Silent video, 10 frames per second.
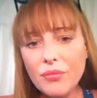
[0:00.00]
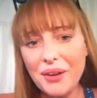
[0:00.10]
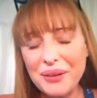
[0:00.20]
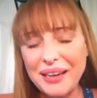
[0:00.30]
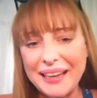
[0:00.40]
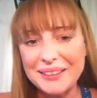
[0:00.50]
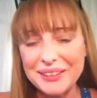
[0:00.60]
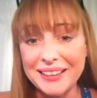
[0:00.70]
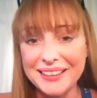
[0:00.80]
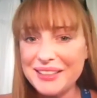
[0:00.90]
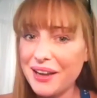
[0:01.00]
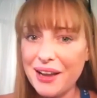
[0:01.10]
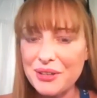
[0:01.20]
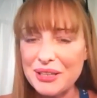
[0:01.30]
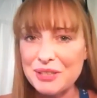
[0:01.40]
Okay, I
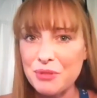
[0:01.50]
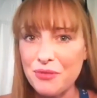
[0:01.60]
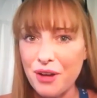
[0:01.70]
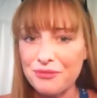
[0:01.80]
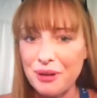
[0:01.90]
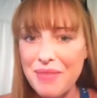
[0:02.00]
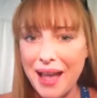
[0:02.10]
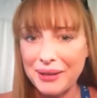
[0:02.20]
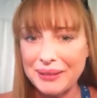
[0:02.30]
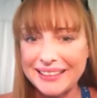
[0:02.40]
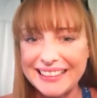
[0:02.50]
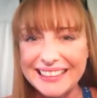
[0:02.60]
have to move on from that quickly.